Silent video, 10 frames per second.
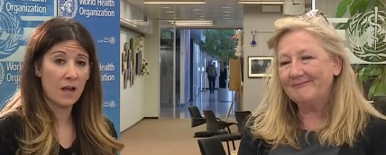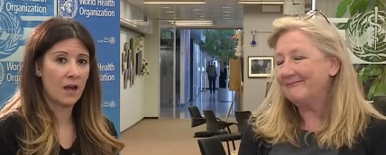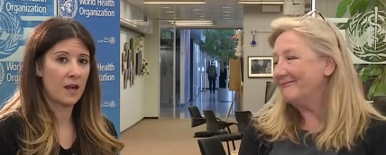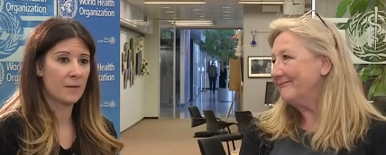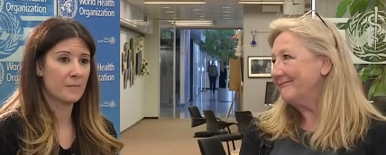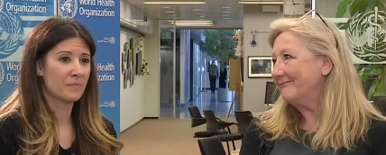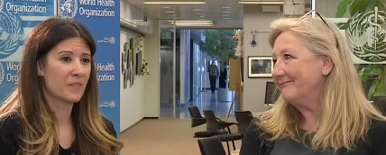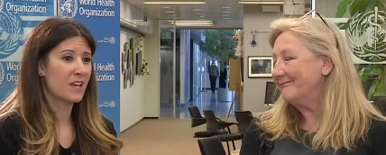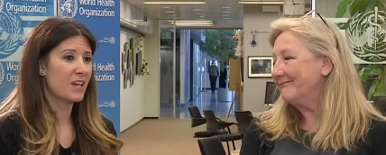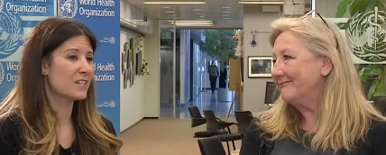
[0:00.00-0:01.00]
Speaker 1: Um,
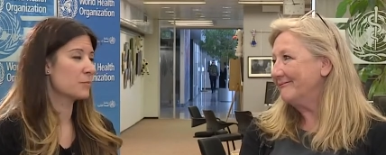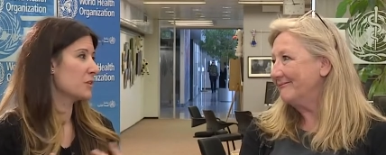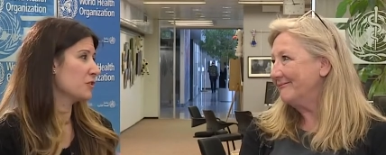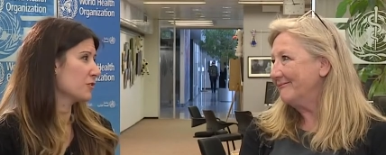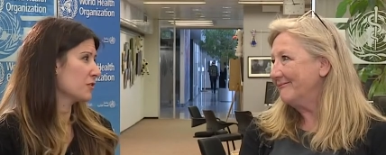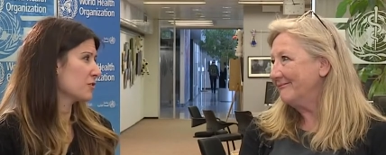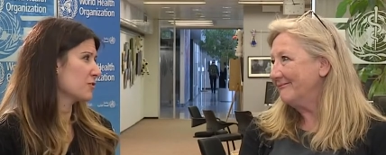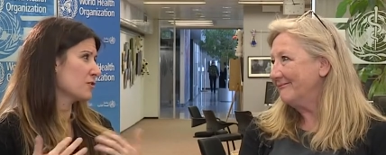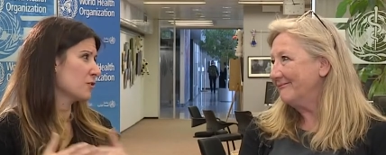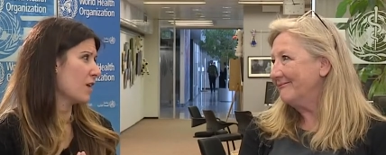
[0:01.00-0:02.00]
express your
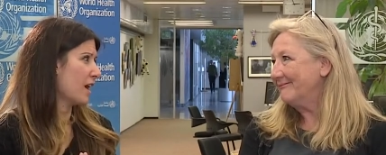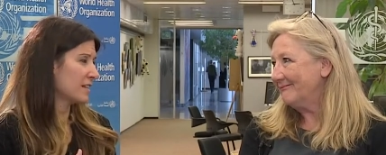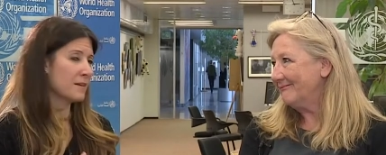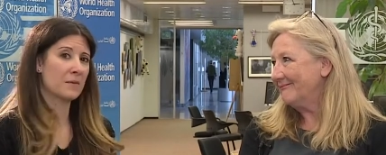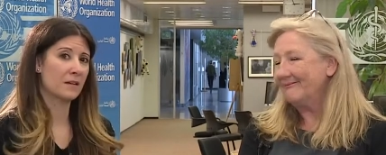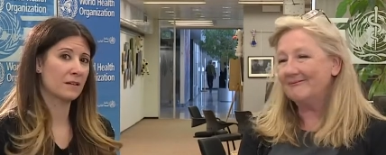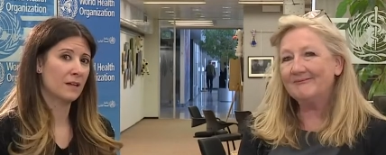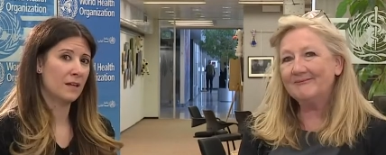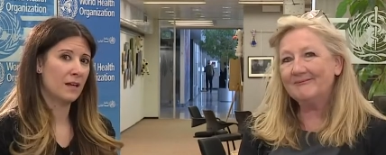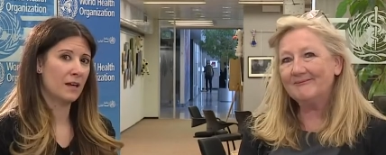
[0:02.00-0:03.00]
concerns. Don't hide them in
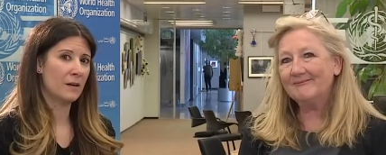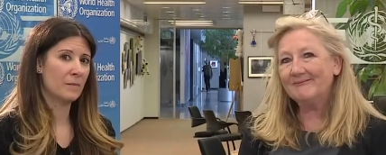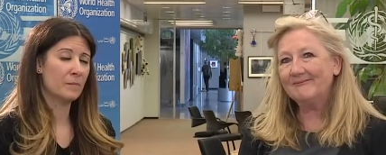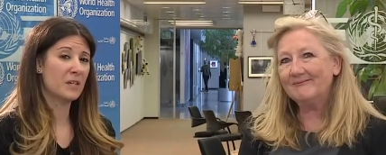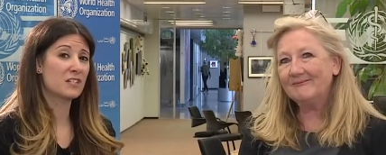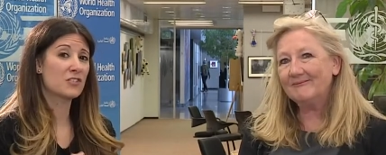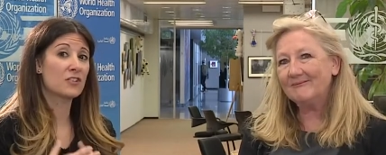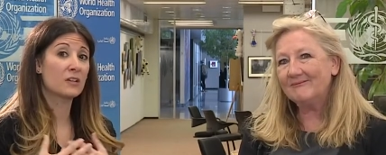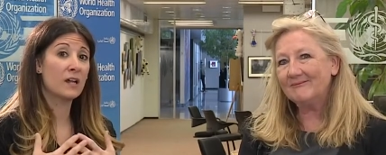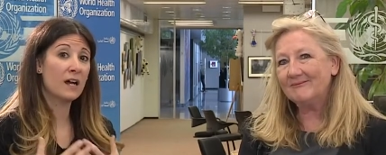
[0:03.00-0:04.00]
mm-hmm. um, because there's
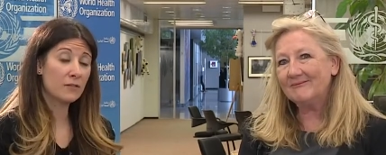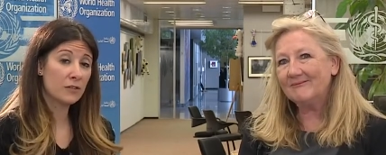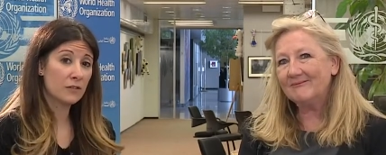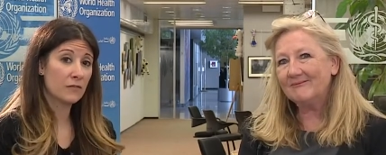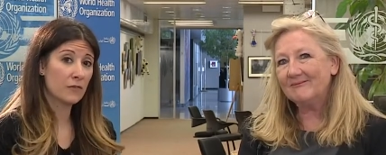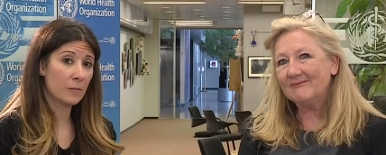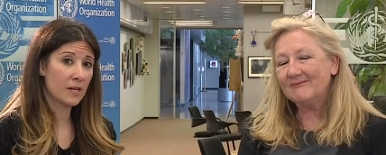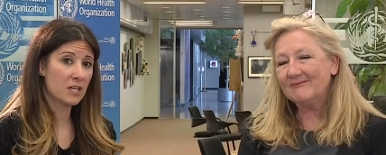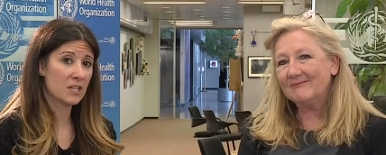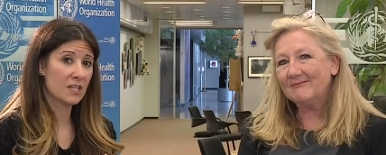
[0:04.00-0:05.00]
a lot of good
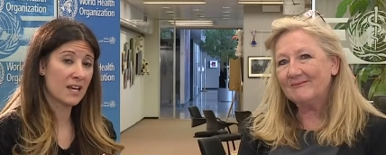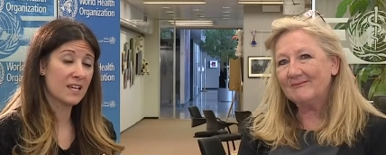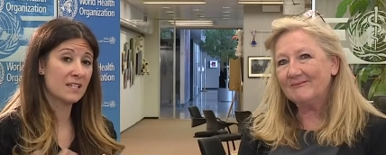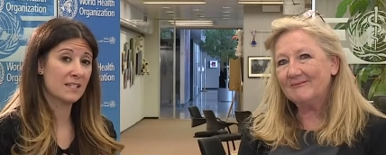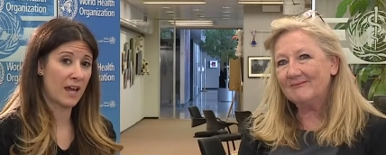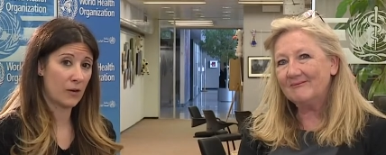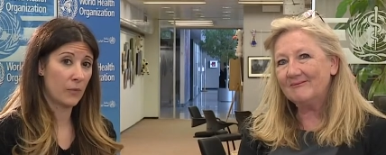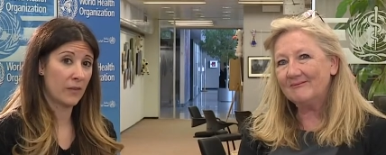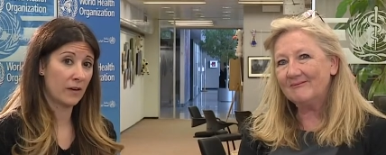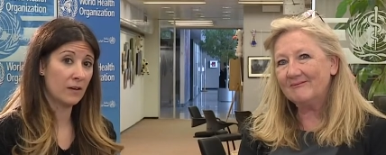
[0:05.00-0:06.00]
information that is
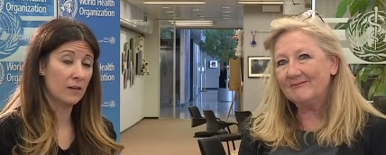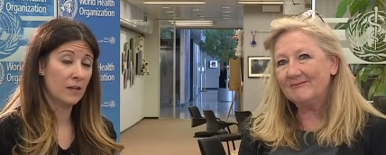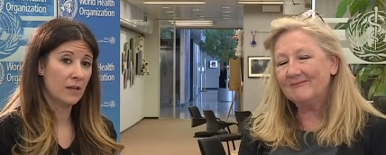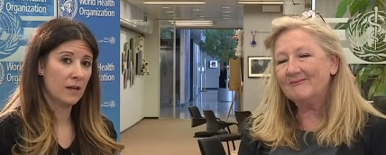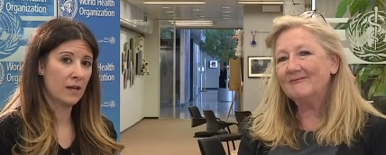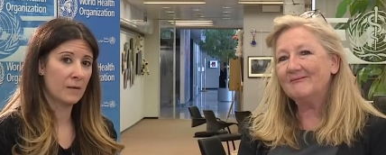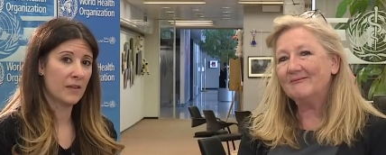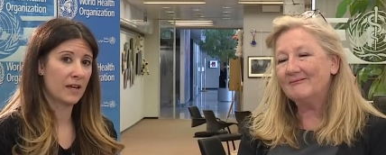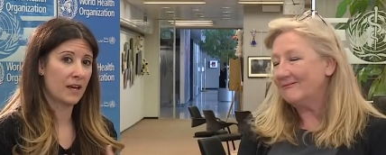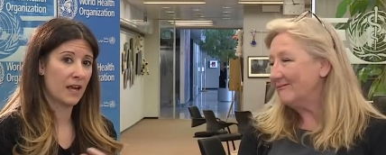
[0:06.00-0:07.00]
out there um,
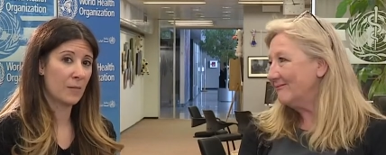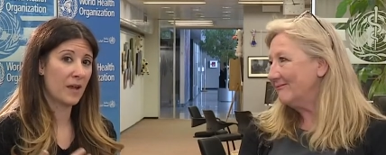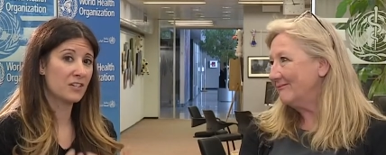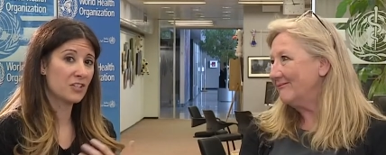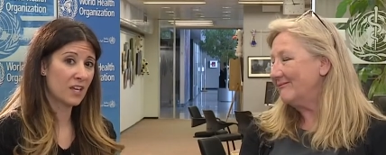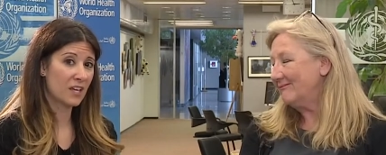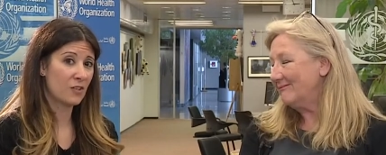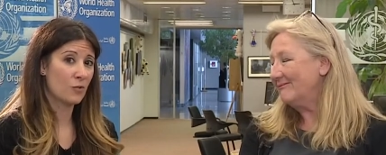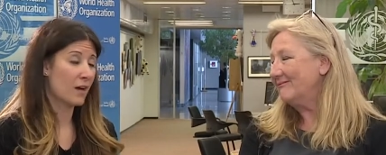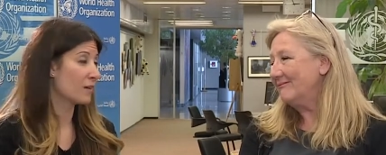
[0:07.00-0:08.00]
that can help educate
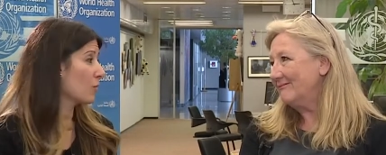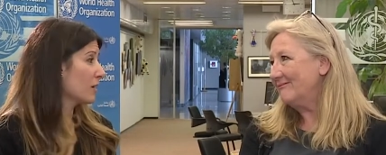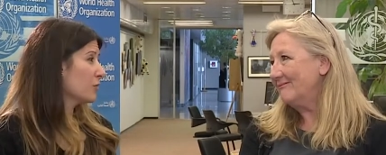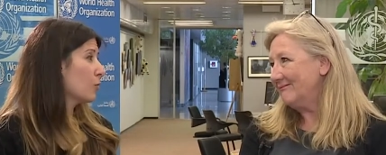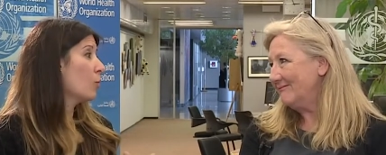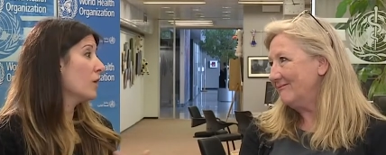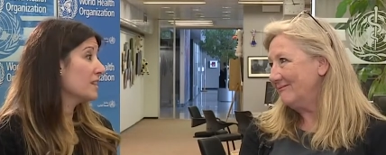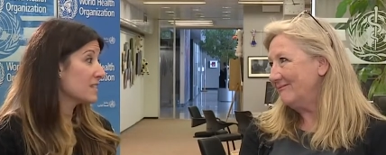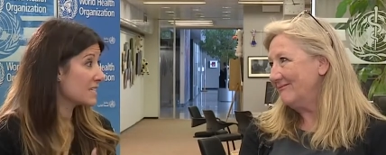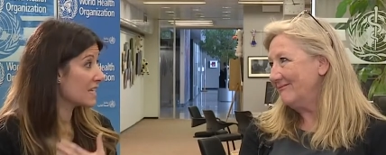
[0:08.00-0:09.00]
you on you know
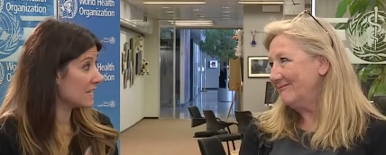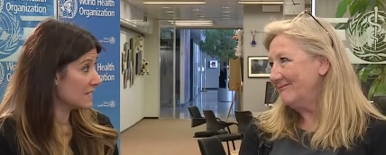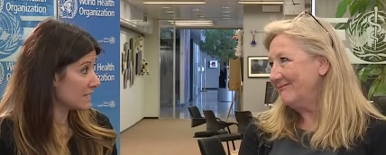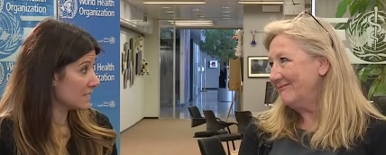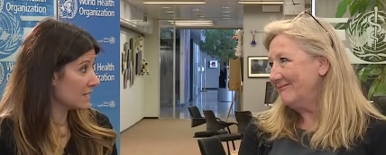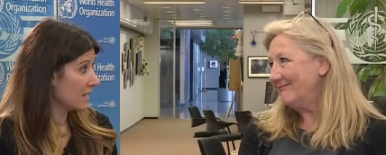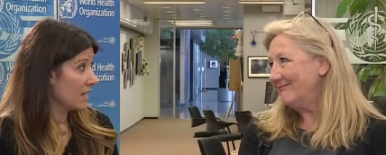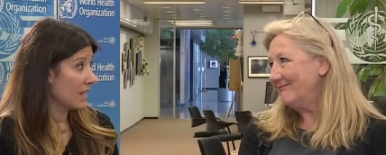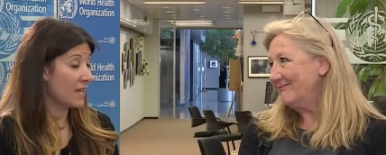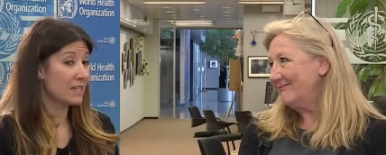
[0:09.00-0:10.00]
what this is,
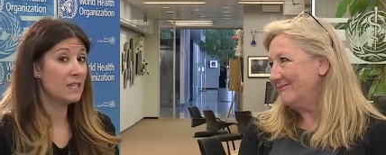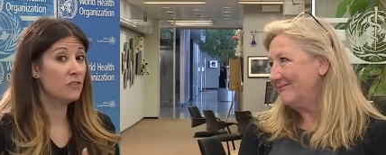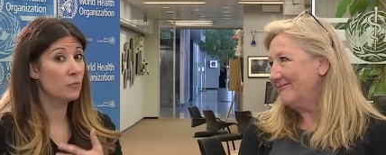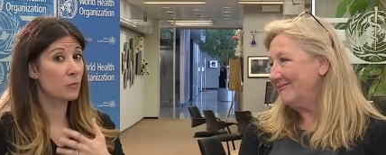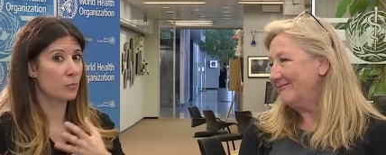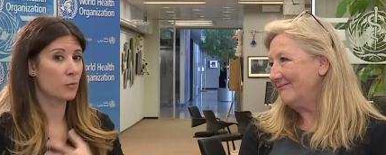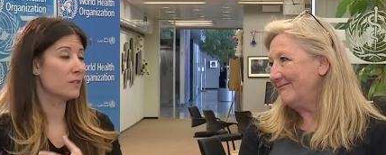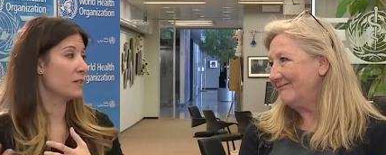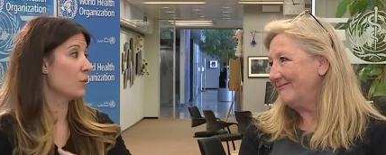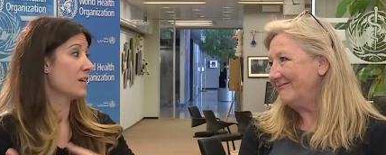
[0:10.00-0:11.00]
and even more
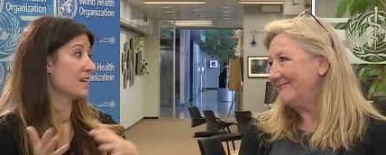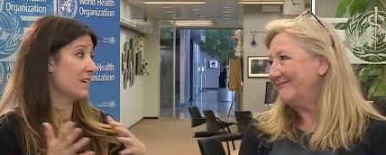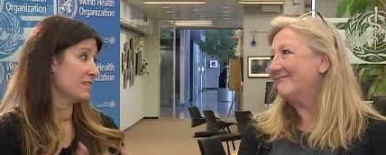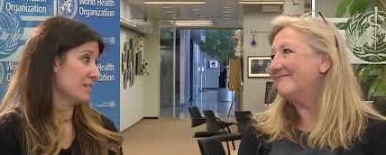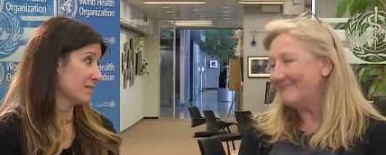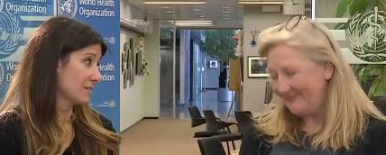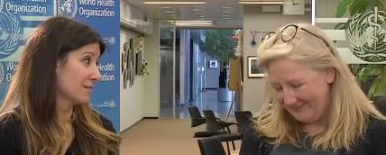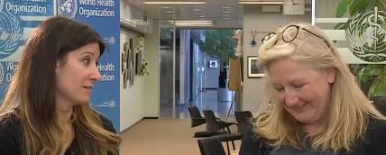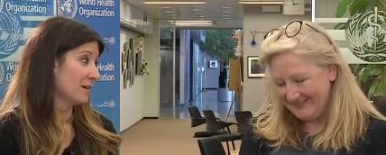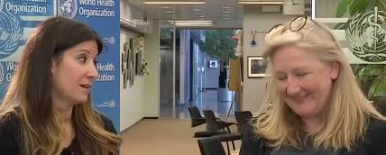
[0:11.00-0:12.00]
importantly, what it isn't.
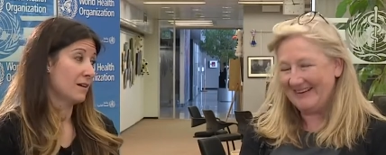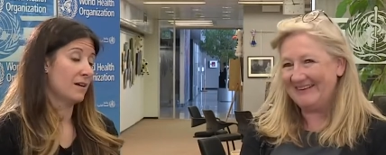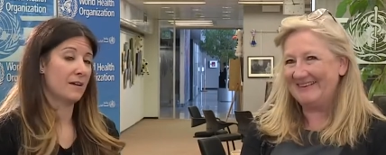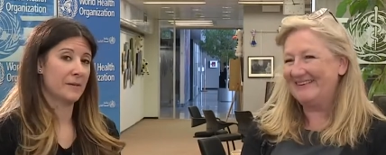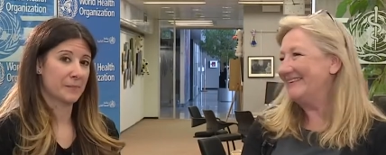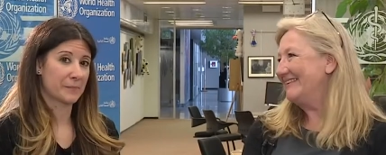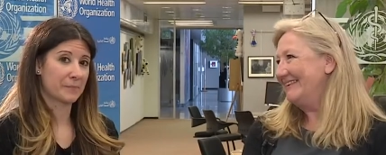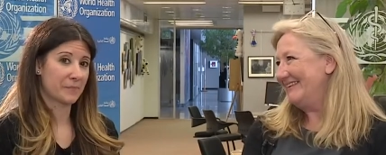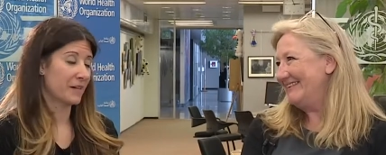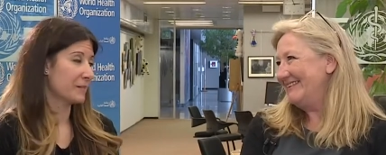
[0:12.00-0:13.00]
Exactly. Uh,
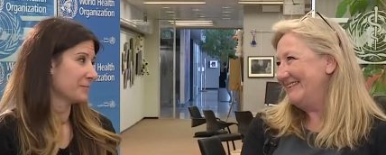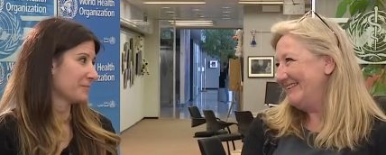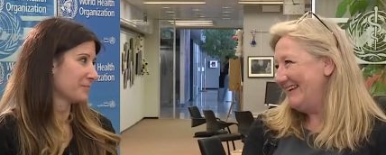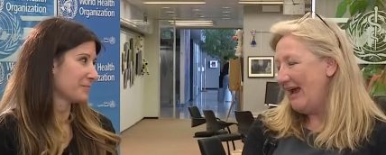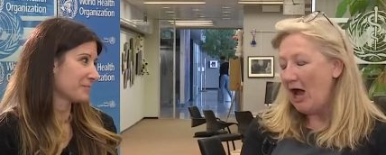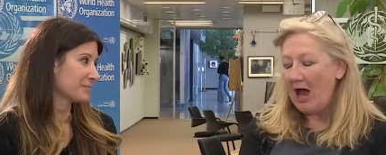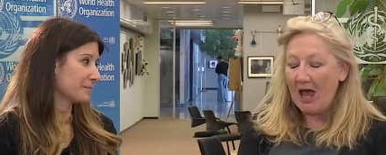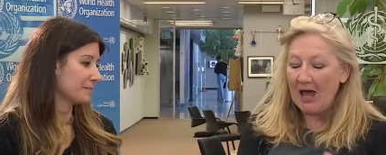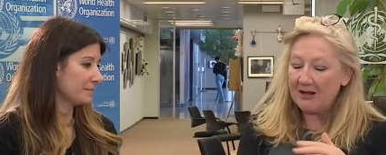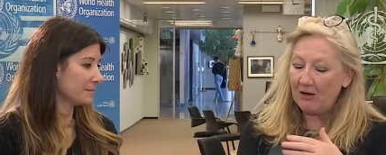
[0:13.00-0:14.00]
yeah. yeah.
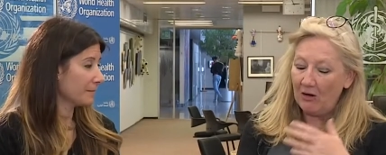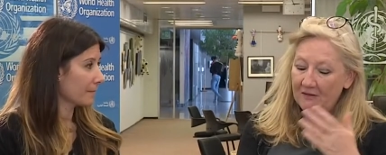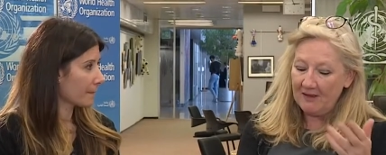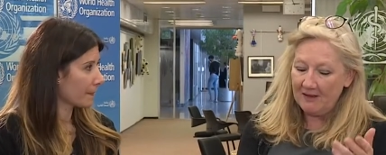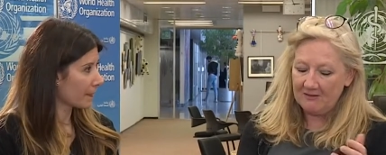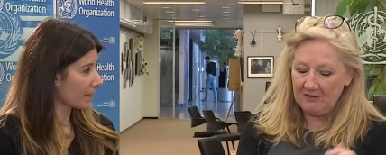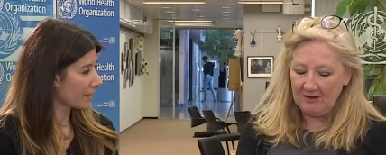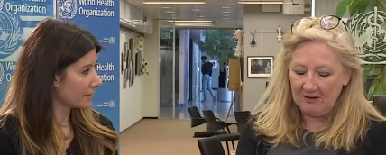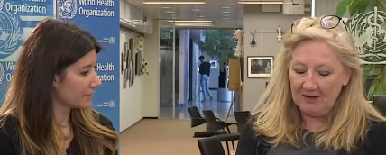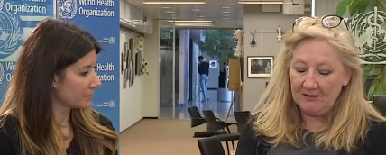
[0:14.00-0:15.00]
Speaker 2: And on that,
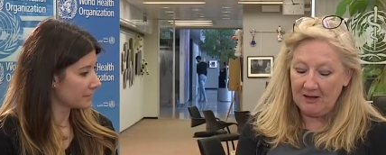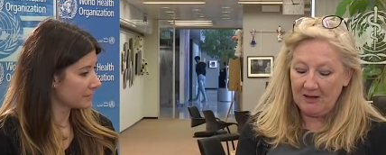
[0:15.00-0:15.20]
again,